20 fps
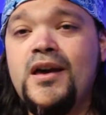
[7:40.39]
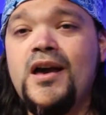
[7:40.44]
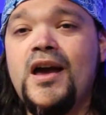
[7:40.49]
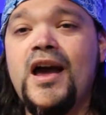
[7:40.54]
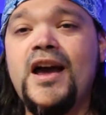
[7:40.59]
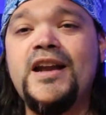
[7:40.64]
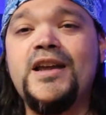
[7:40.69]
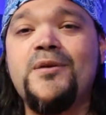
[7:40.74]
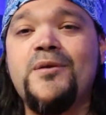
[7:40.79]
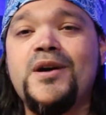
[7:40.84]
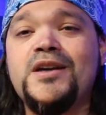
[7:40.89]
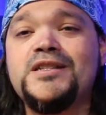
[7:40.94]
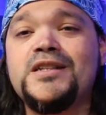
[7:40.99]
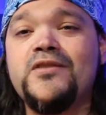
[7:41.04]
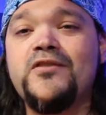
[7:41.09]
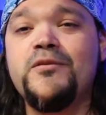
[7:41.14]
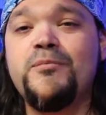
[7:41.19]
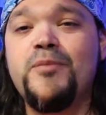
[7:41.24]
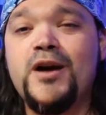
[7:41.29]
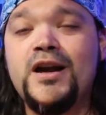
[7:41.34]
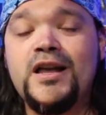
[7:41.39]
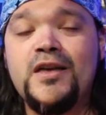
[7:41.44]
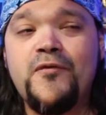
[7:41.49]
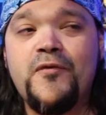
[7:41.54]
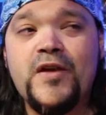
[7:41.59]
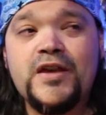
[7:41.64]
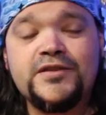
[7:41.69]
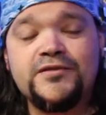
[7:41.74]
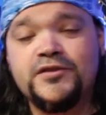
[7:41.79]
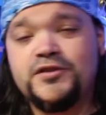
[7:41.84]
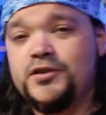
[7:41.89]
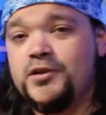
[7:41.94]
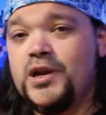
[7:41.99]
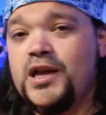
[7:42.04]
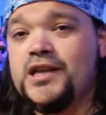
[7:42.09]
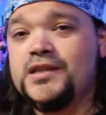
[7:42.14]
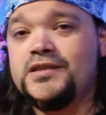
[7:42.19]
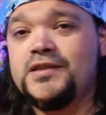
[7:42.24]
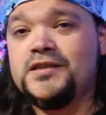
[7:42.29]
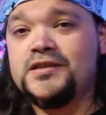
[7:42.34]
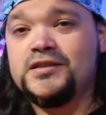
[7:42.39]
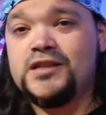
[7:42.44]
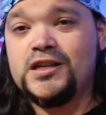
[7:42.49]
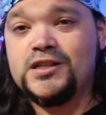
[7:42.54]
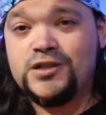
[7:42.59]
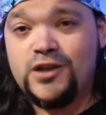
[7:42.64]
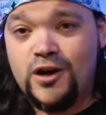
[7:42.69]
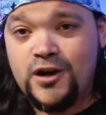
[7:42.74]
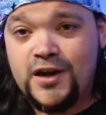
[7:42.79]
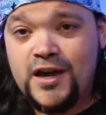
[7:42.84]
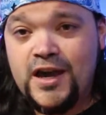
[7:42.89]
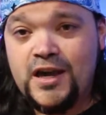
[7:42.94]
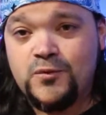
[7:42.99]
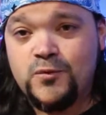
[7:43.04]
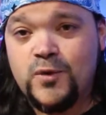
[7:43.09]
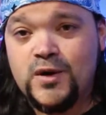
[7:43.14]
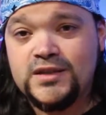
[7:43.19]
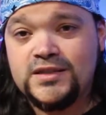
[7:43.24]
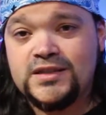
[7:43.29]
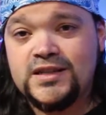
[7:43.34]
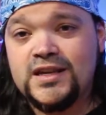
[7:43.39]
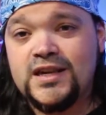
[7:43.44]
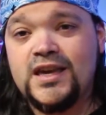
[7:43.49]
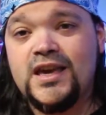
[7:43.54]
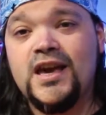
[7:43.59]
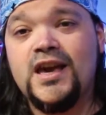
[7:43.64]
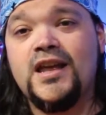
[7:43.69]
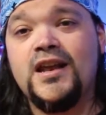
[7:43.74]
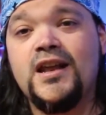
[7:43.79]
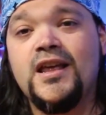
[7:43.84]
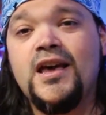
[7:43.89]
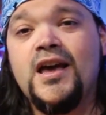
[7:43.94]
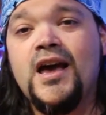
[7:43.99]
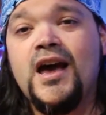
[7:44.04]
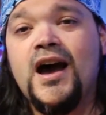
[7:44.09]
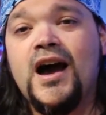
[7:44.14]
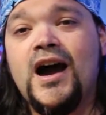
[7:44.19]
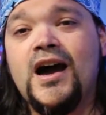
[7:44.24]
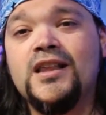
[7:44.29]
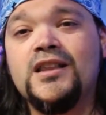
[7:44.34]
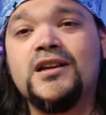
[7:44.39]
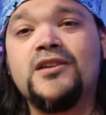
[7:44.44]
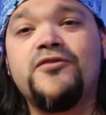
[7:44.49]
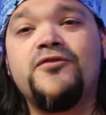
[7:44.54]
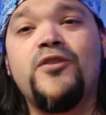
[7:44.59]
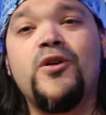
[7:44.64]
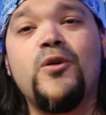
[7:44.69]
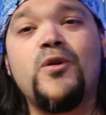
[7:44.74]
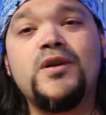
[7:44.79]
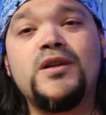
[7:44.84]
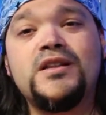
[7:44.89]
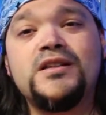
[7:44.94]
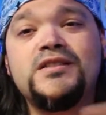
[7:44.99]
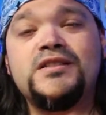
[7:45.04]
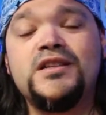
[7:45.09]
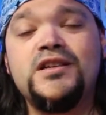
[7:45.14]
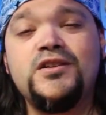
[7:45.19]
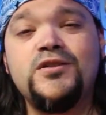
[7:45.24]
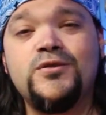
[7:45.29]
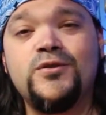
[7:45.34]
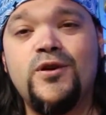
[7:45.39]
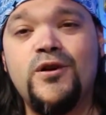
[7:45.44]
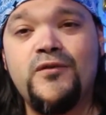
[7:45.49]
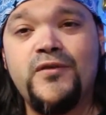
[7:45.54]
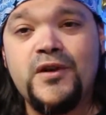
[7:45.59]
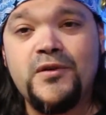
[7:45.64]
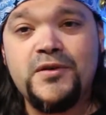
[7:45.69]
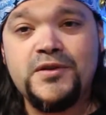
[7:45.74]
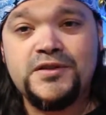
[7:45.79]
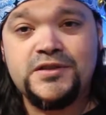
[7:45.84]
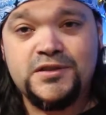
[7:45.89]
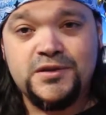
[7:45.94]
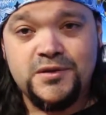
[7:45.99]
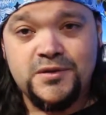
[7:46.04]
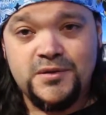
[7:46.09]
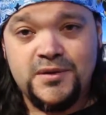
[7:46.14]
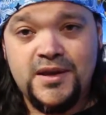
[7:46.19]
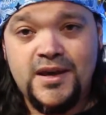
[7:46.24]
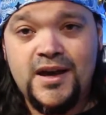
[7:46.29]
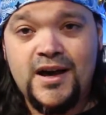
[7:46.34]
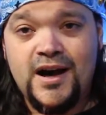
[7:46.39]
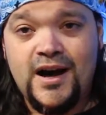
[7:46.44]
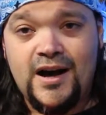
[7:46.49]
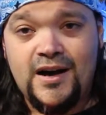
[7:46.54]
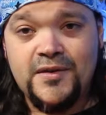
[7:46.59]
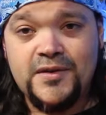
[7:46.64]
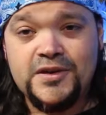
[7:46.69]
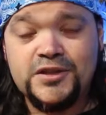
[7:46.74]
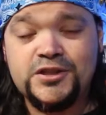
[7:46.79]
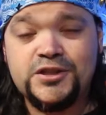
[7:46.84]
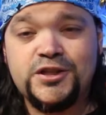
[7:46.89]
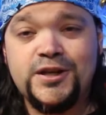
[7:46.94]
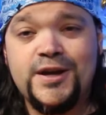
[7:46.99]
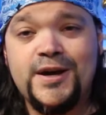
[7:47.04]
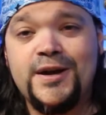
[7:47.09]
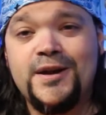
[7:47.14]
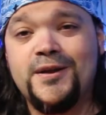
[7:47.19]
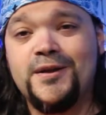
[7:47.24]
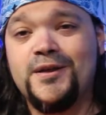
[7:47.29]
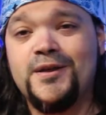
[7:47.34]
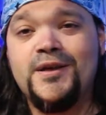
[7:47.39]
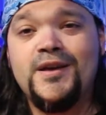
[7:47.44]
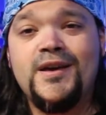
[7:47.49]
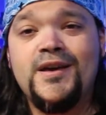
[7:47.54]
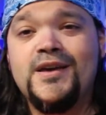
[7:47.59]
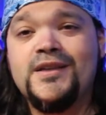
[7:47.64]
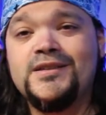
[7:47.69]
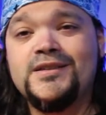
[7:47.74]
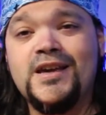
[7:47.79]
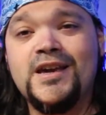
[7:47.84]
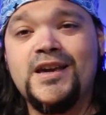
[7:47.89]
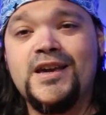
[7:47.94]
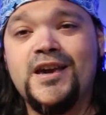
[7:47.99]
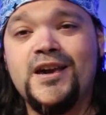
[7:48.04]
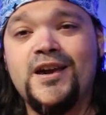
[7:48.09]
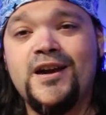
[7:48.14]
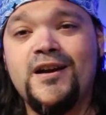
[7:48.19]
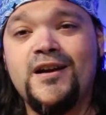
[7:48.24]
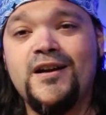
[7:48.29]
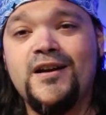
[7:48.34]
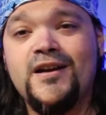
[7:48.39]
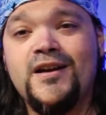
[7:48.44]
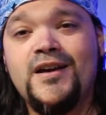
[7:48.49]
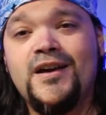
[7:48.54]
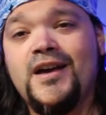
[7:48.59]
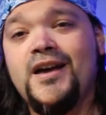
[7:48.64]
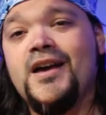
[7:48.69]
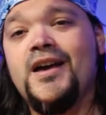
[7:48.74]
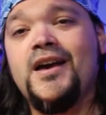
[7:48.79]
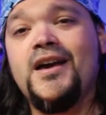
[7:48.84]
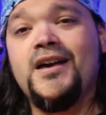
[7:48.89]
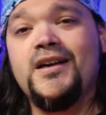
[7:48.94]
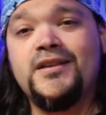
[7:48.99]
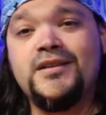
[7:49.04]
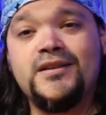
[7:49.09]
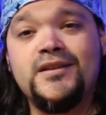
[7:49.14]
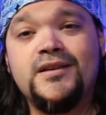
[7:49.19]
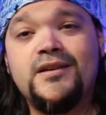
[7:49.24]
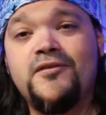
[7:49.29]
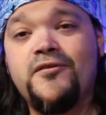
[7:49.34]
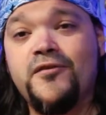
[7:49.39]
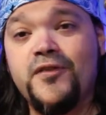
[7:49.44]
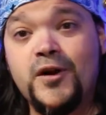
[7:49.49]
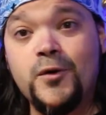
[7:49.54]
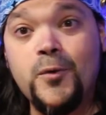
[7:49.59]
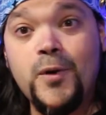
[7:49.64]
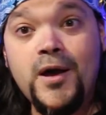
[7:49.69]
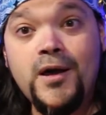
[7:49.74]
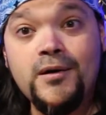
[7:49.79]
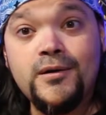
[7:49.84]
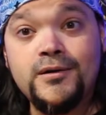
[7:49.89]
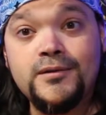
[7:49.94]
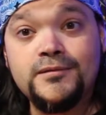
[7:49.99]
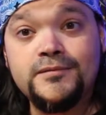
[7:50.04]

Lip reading: Anyways, everybody, thanks for tuning into the CES Arcade once again. I look forward to seeing you all very soon on this channel. Take care and farewell.